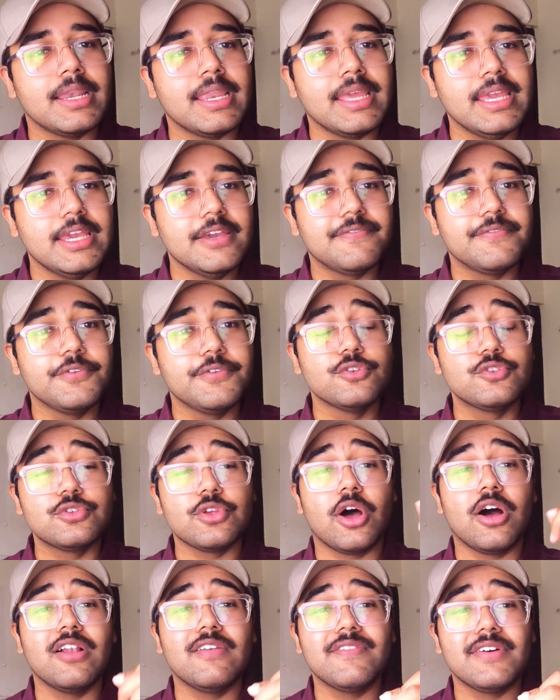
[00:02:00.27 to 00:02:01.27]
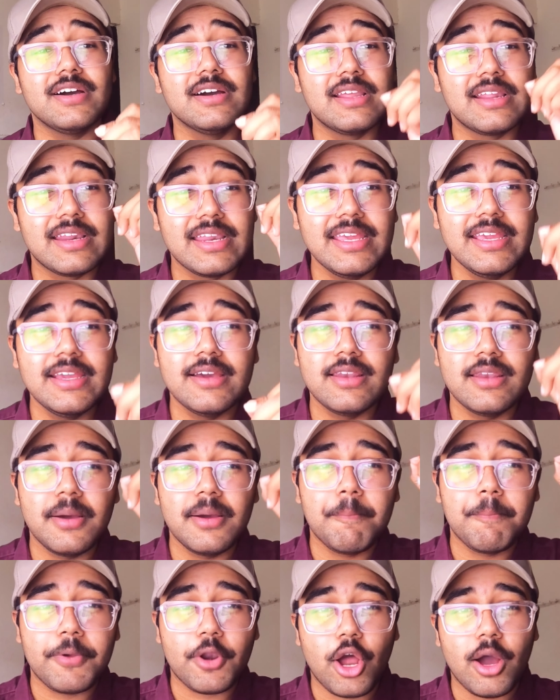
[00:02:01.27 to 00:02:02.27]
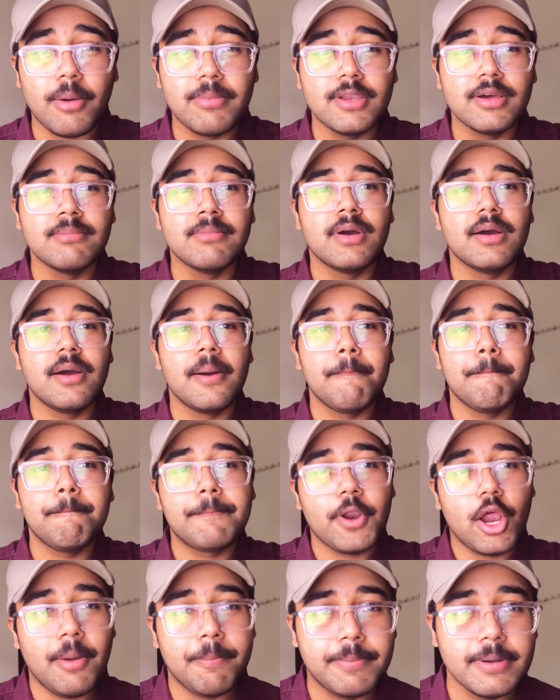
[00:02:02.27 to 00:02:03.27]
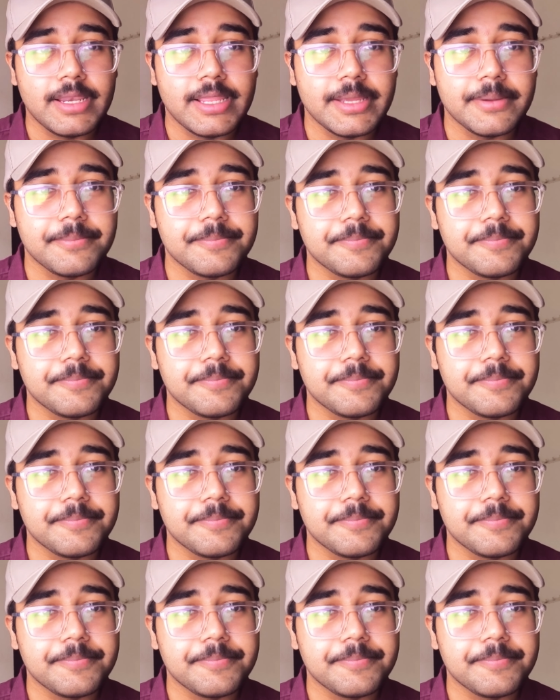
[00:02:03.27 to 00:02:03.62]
money if you solve a real problem properly.